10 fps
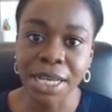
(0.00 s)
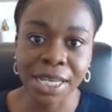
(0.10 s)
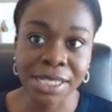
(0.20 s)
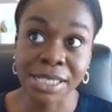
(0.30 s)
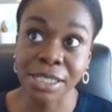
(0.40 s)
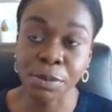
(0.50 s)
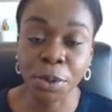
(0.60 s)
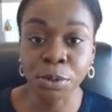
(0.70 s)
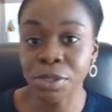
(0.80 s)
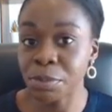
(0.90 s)
is
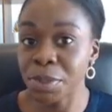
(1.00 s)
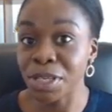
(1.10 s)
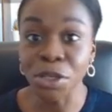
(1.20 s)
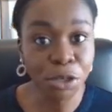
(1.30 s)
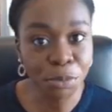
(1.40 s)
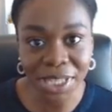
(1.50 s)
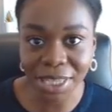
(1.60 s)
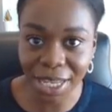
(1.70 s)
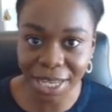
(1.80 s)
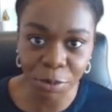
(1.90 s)
supposed to be
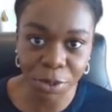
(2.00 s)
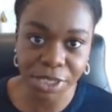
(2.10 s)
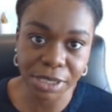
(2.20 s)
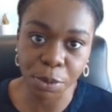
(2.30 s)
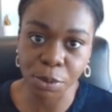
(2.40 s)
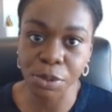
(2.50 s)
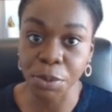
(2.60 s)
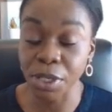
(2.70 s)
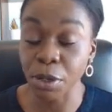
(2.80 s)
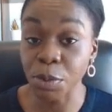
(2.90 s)
human-like, where it's supposed to
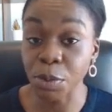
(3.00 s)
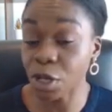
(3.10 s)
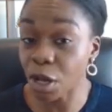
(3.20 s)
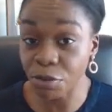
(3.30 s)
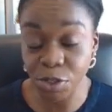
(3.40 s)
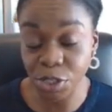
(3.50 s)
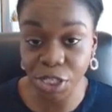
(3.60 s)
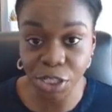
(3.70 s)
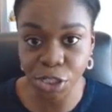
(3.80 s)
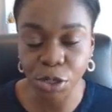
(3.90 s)
be almost
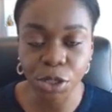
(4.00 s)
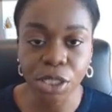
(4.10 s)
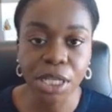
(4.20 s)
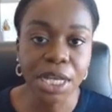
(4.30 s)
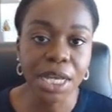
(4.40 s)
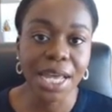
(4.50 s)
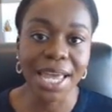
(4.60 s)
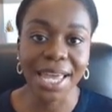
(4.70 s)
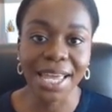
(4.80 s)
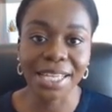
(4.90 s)
conversational.
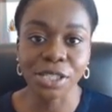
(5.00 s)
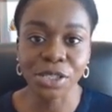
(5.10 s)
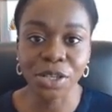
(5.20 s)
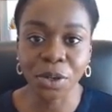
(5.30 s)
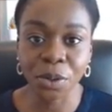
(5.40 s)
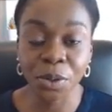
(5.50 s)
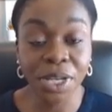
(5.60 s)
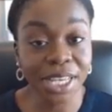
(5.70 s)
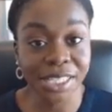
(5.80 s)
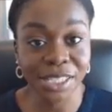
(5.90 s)
And so
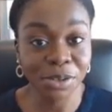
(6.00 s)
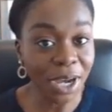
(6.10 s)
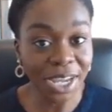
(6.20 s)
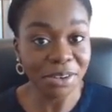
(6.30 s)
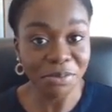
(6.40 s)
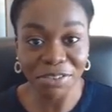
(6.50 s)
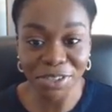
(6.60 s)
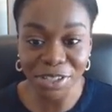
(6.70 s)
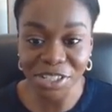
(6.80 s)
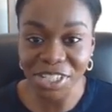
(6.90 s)
it's quite
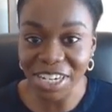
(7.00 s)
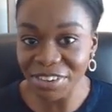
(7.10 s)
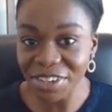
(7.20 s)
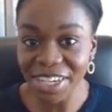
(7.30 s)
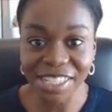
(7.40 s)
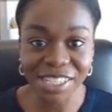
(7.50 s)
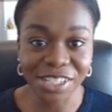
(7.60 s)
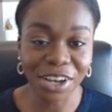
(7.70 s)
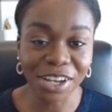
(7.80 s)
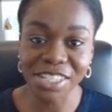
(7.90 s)
revolutionary and it's
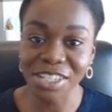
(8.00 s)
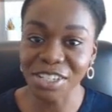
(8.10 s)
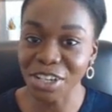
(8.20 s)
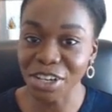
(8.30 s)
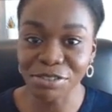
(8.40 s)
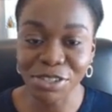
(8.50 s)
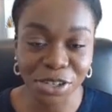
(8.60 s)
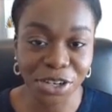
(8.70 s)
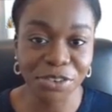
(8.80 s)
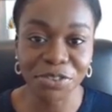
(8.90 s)
causing a lot of
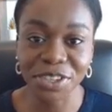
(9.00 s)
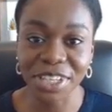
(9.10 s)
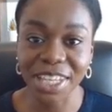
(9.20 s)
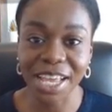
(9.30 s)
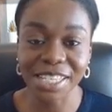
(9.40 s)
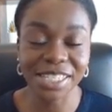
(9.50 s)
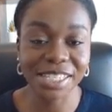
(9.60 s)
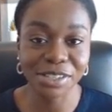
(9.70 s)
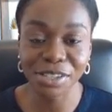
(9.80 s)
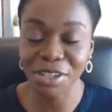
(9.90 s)
stir for the
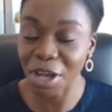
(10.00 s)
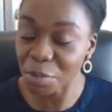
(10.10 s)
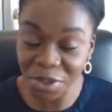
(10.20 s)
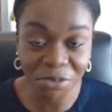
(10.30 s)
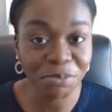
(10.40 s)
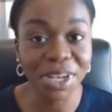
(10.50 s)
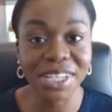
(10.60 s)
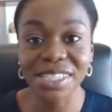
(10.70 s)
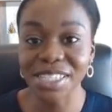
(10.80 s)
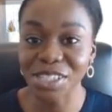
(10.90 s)
last couple of
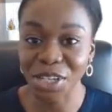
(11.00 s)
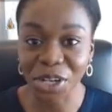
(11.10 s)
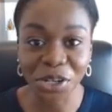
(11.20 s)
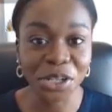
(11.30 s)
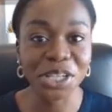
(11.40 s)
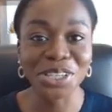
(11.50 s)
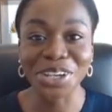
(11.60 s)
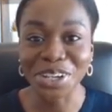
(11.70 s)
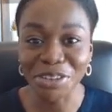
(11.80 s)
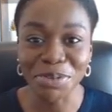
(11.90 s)
months. It's all a
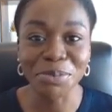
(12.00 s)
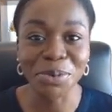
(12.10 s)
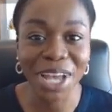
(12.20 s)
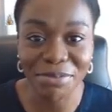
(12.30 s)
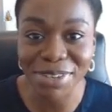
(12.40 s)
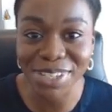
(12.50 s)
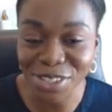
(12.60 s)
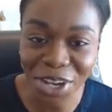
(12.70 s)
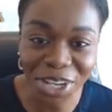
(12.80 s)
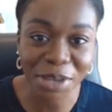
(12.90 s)
lot of people have been
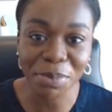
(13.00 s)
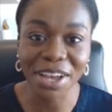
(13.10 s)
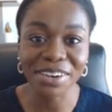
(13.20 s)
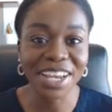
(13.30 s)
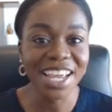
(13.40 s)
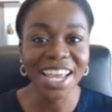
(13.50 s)
talking about